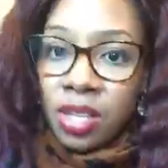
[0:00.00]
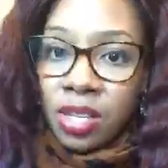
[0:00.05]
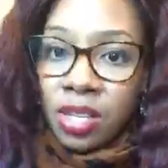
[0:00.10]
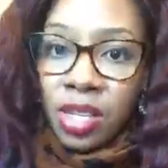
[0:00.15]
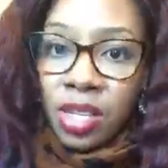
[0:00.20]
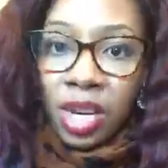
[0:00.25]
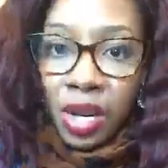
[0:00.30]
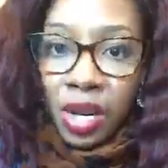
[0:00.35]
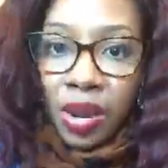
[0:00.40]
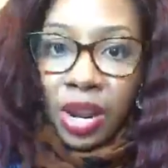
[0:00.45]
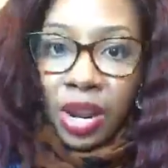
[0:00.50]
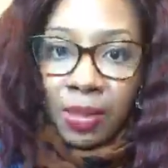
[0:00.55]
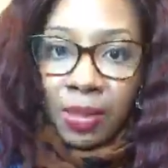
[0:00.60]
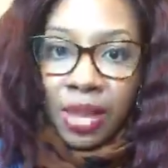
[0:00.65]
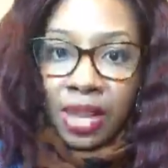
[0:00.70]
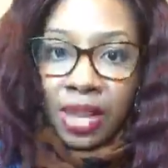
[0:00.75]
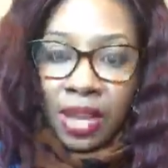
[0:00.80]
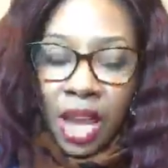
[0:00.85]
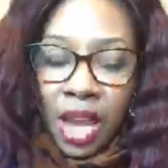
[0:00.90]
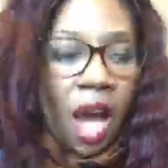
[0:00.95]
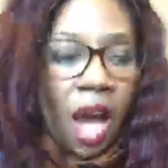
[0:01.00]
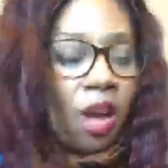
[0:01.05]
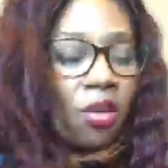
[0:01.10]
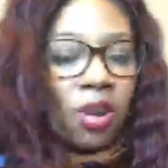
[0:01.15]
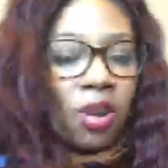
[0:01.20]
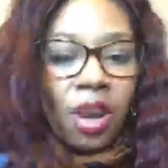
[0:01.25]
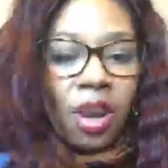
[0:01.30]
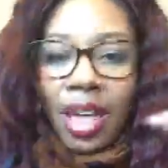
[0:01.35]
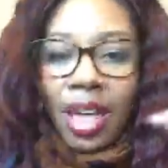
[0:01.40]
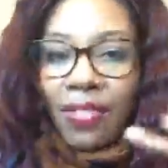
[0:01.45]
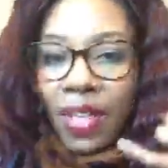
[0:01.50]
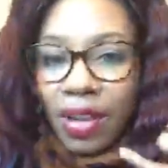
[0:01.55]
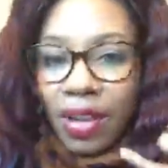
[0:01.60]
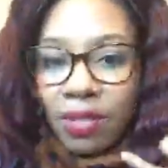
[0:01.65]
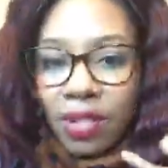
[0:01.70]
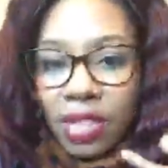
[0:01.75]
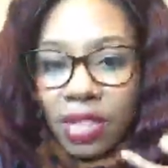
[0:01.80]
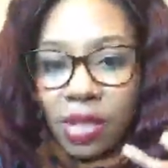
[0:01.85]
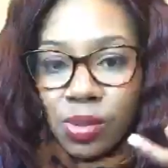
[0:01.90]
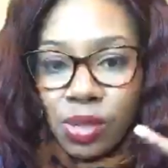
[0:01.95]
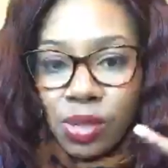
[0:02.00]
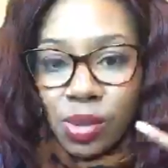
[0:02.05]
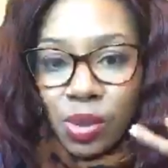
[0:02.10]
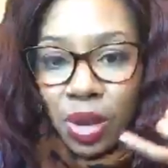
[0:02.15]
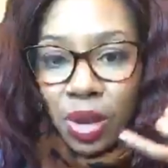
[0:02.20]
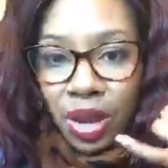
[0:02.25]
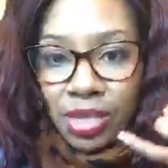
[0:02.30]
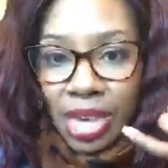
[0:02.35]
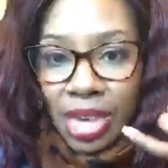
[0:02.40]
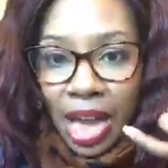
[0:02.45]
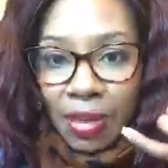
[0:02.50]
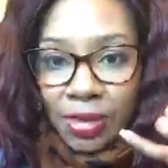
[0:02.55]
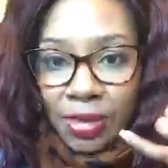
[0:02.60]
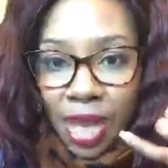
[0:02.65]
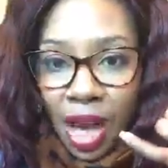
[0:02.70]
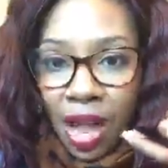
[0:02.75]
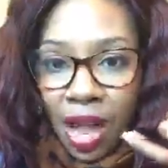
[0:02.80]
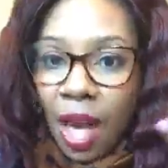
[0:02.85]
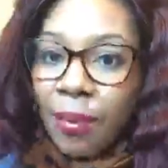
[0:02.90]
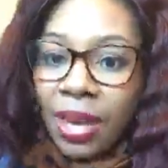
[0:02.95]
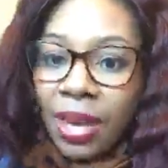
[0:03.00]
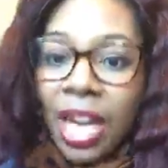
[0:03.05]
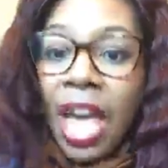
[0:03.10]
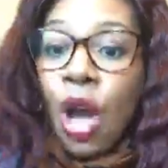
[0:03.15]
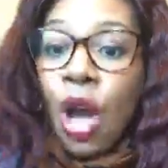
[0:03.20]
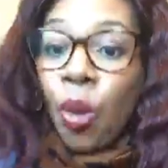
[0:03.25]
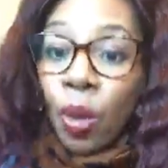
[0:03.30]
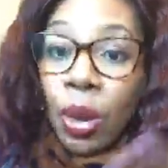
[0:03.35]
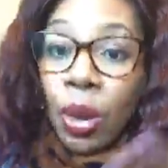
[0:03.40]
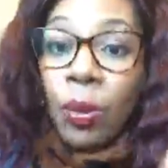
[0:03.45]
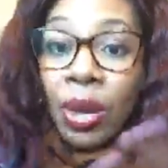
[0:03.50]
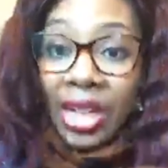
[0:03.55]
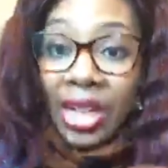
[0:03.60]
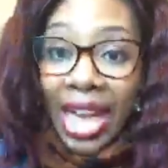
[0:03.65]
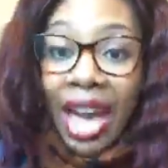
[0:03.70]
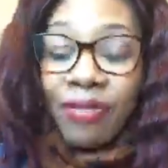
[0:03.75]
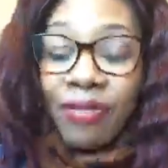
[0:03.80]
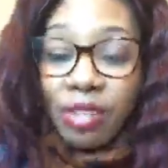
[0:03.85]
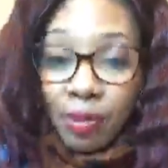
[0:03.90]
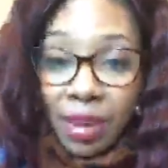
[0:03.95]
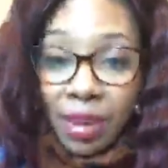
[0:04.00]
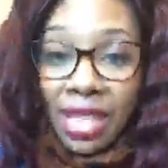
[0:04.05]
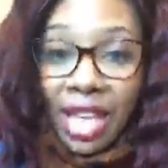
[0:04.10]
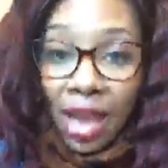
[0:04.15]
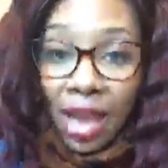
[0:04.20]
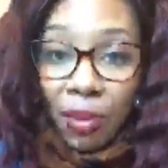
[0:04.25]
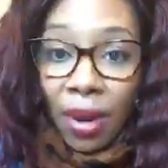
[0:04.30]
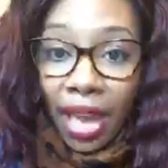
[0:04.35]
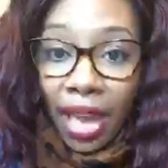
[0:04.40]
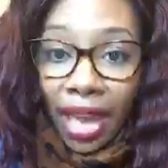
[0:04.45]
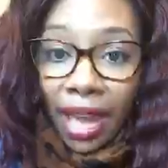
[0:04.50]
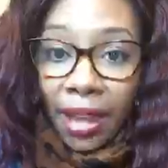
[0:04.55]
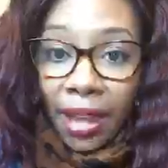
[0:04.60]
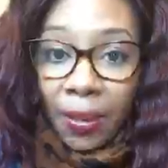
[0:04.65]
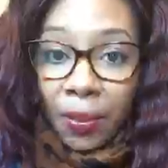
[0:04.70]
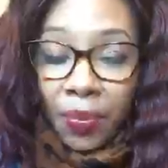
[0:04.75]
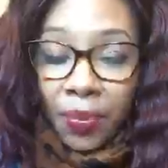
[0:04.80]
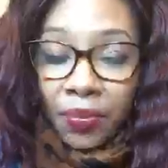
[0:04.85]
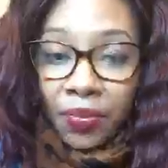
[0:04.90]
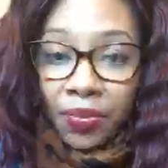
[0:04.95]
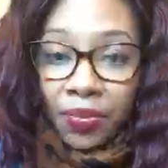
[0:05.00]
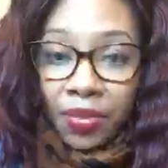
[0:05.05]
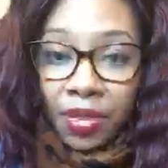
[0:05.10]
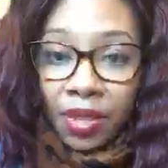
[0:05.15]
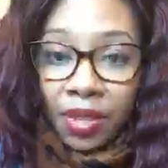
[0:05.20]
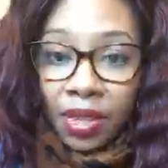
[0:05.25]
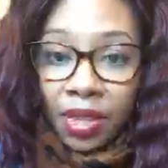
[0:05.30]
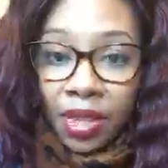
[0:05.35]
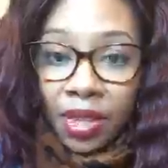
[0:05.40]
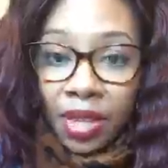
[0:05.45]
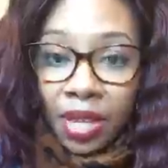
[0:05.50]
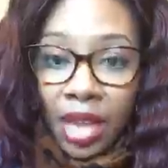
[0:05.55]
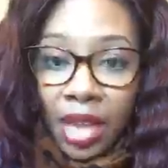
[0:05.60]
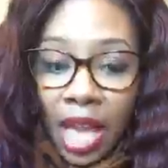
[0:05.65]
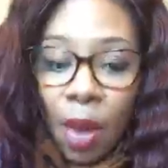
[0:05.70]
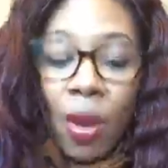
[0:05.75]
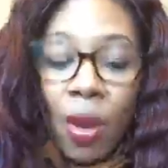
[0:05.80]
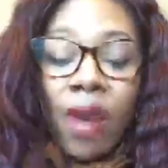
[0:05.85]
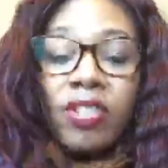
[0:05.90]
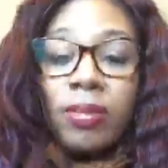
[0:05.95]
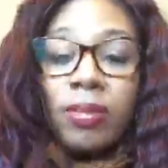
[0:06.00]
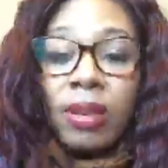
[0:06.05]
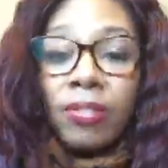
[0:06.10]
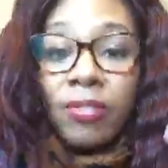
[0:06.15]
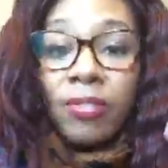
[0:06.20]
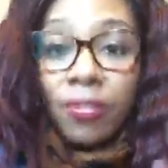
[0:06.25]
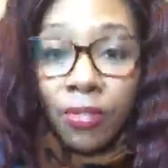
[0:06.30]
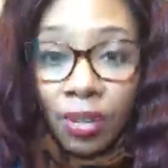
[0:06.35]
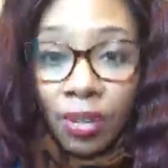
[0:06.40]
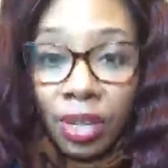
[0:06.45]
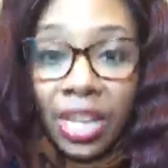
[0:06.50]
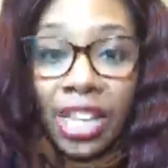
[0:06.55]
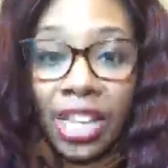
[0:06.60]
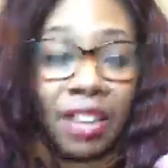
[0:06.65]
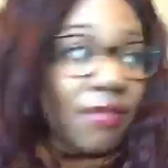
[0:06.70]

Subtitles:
Do you know what I mean? Oh, girl, I thought this was New York Times call. I mean, we really have to be that way. And we have to be fully